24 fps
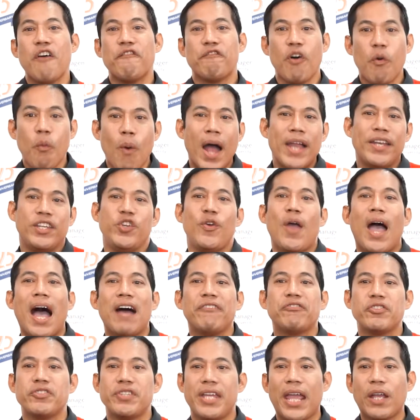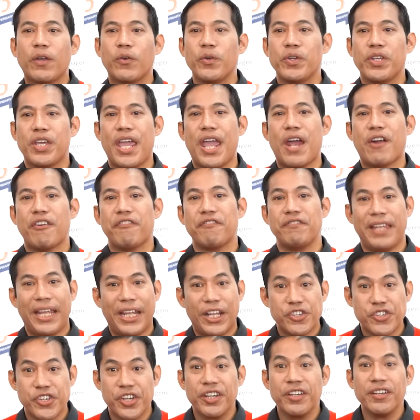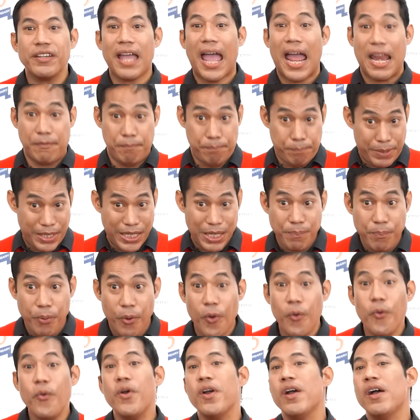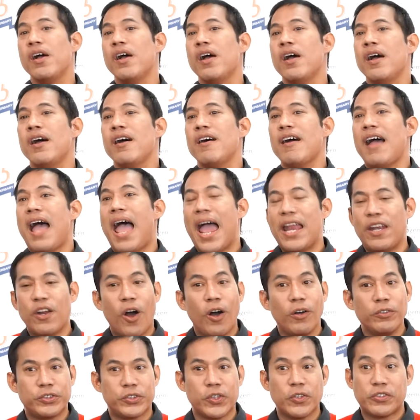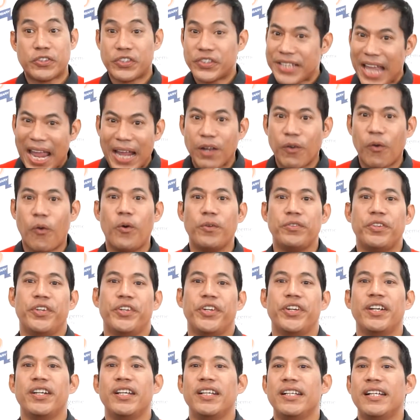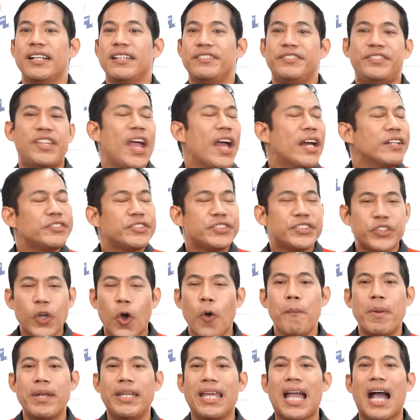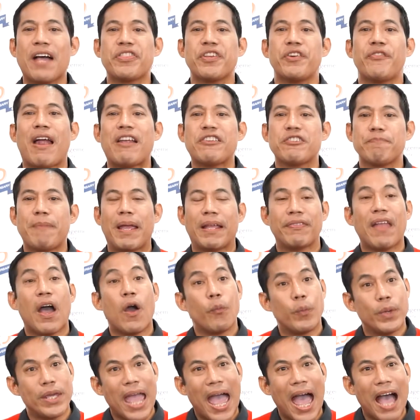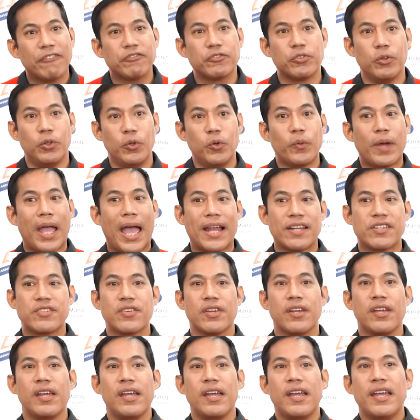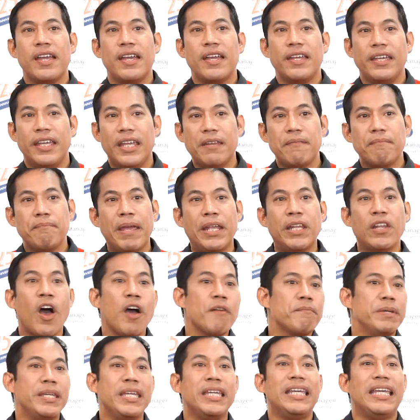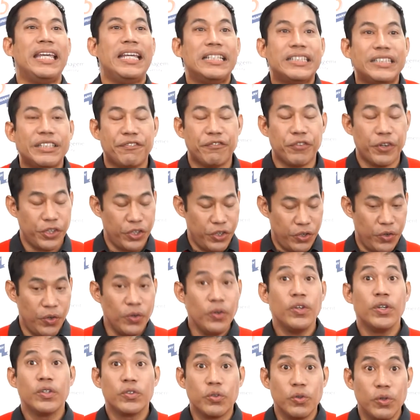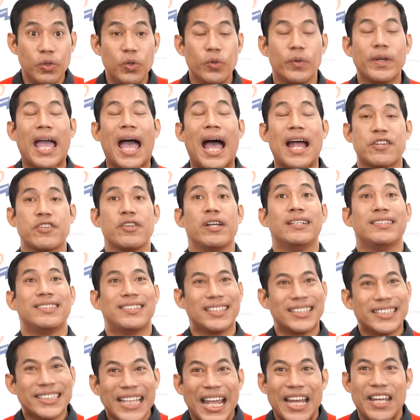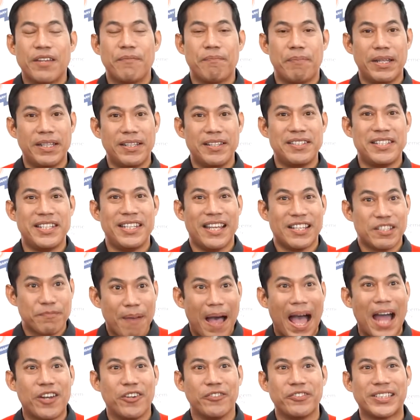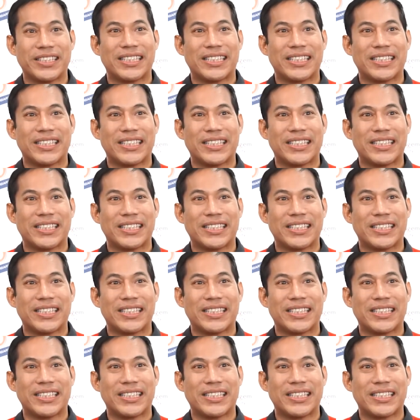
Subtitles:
For one, you have to take good care of nature and people and also stakeholders. There are so many other aspects that we have to look at. It may not be easy for you to look at sustainability as part of